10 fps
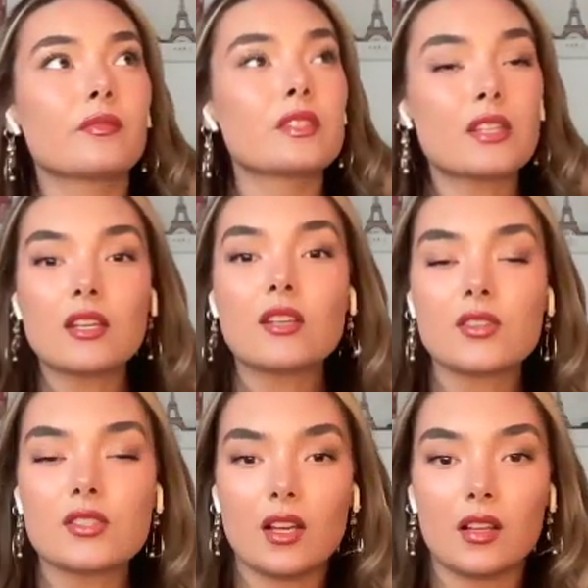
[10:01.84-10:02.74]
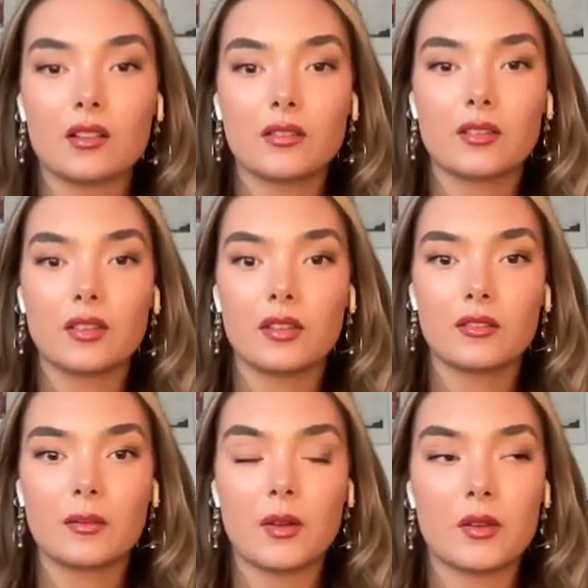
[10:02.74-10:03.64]
seeing yourself
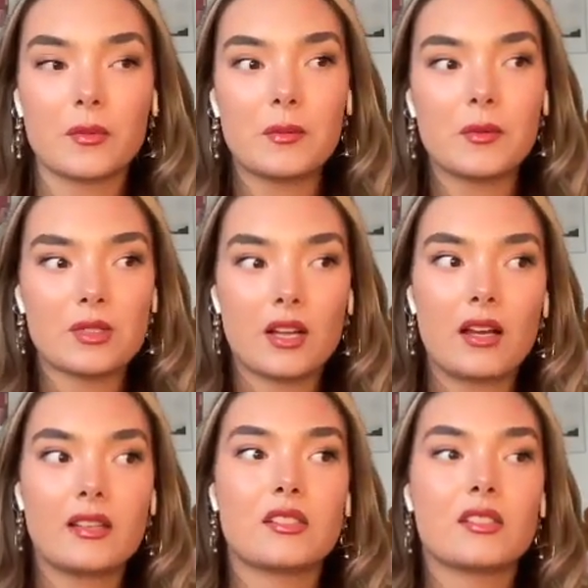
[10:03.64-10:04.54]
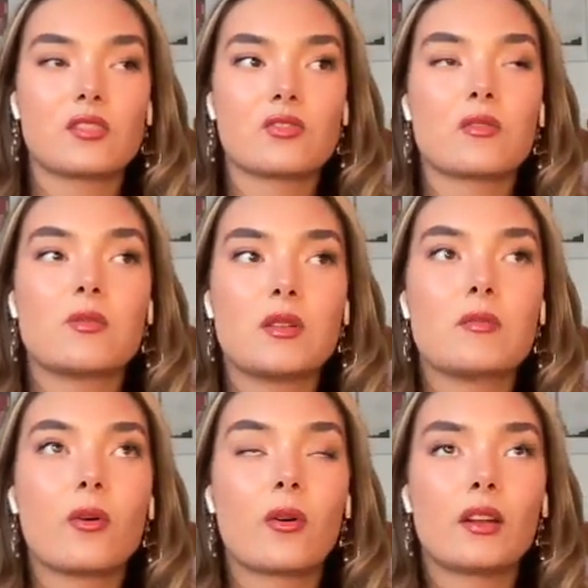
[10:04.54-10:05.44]
from other people's eyes is extremely
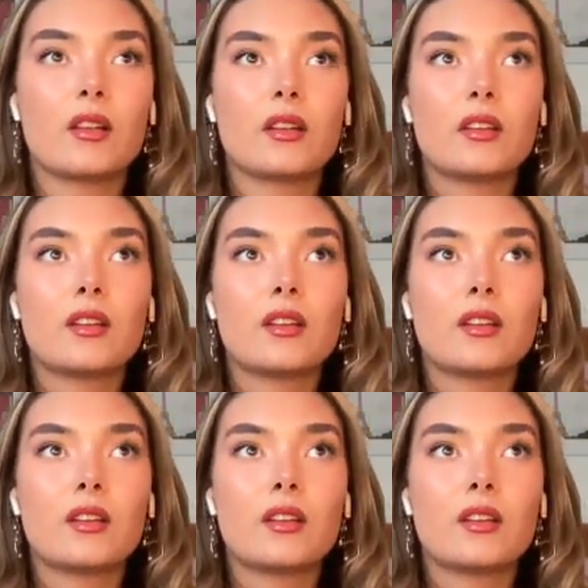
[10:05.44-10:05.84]
important,